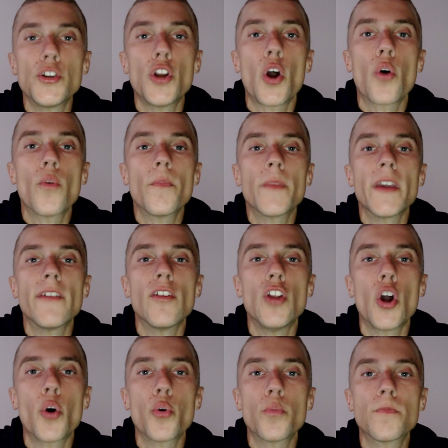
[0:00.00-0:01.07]
you know, even
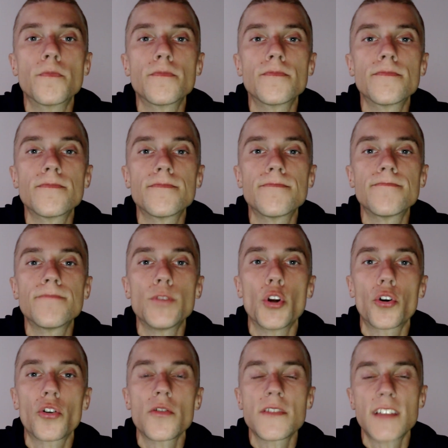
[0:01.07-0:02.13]
though
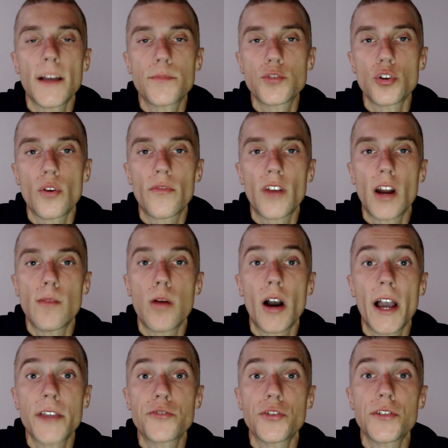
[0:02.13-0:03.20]
your consumption of
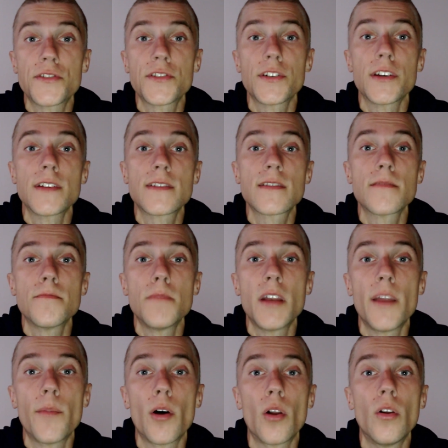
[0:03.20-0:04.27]
carbohydrates is
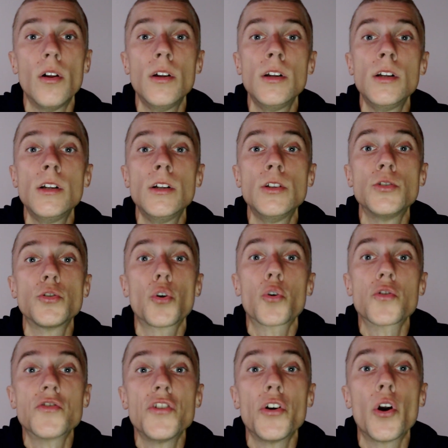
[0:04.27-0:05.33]
minimal
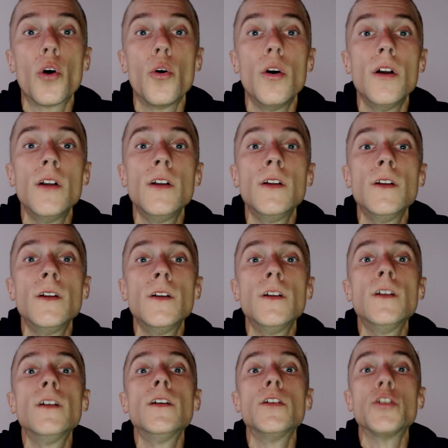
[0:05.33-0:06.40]
or zero,
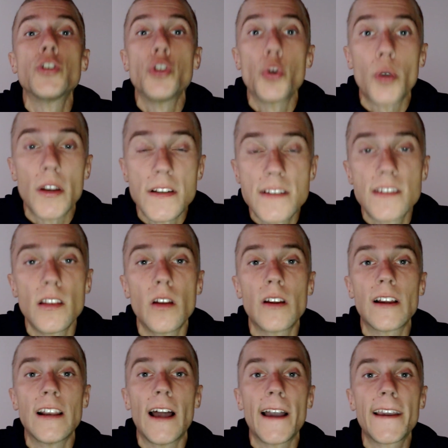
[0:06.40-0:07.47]
you can still
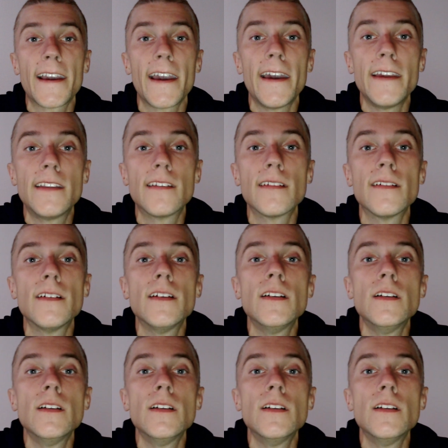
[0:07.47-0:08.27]
glycate